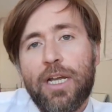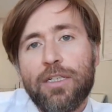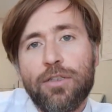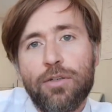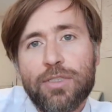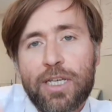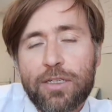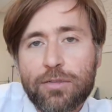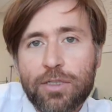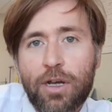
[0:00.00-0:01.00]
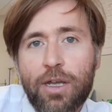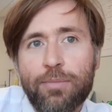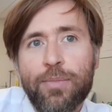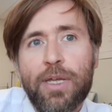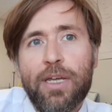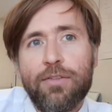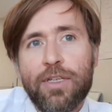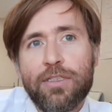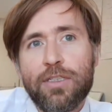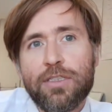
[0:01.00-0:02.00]
So take your time,
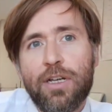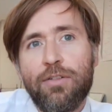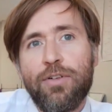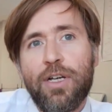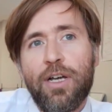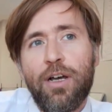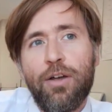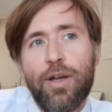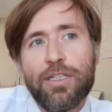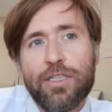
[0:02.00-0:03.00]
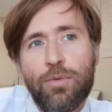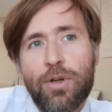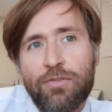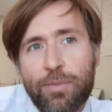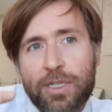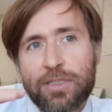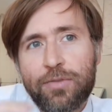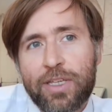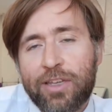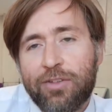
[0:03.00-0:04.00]
think to yourself, oh, actually, what
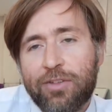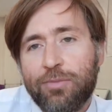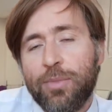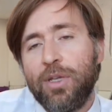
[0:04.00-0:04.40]
information have they given me?